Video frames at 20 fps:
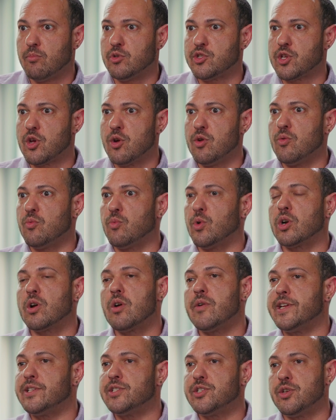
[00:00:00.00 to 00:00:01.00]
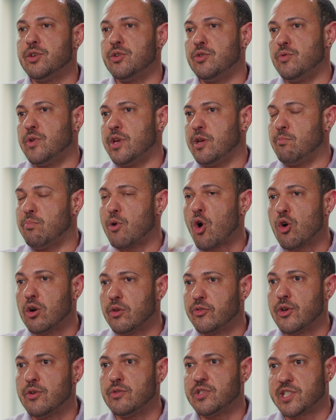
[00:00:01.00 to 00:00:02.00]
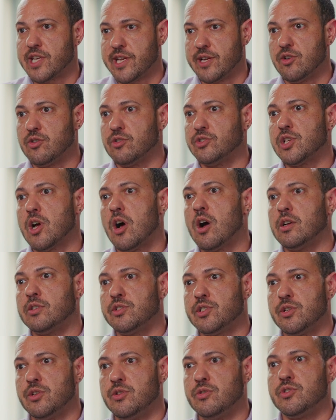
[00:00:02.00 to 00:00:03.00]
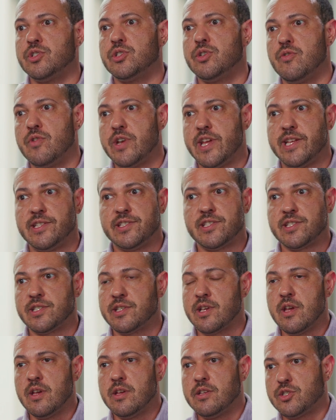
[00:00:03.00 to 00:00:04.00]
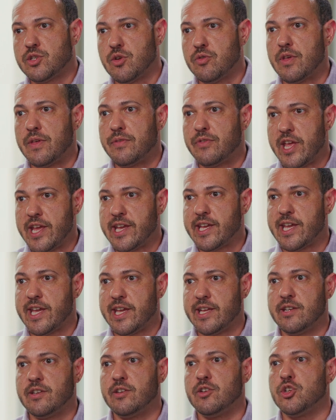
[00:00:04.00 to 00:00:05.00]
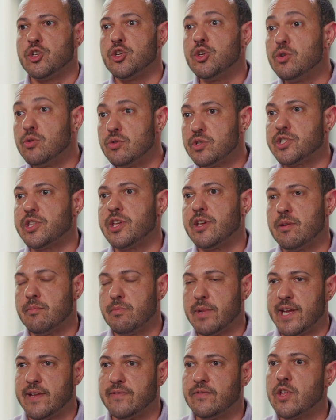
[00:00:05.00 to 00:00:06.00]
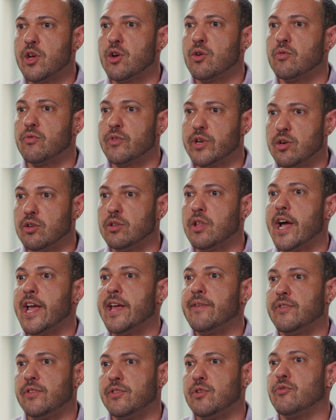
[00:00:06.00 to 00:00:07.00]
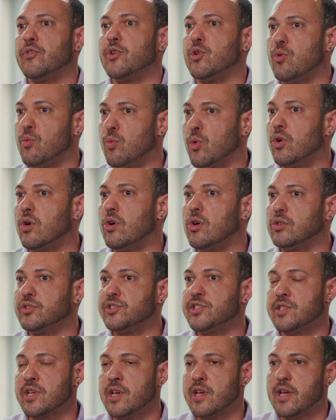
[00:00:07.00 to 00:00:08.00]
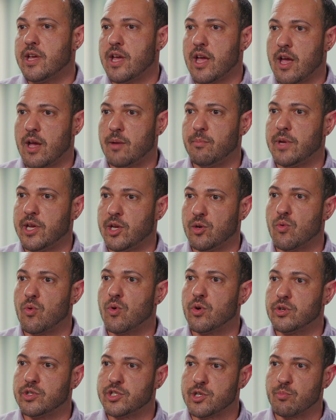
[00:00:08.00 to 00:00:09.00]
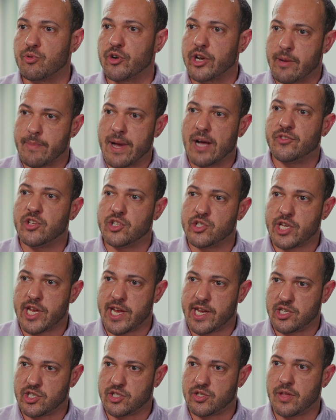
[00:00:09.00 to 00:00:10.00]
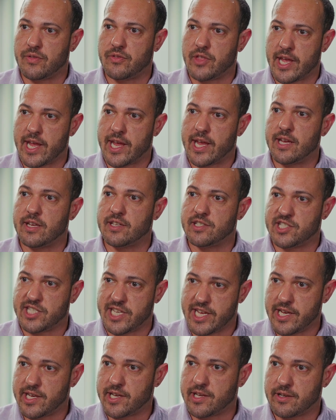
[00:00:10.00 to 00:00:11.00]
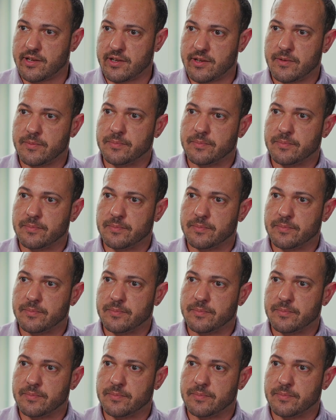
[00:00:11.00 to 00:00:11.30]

So we're going to impart those skills onto students so that they can use them in their real life, in the real world, in order to bring about the change that they seek.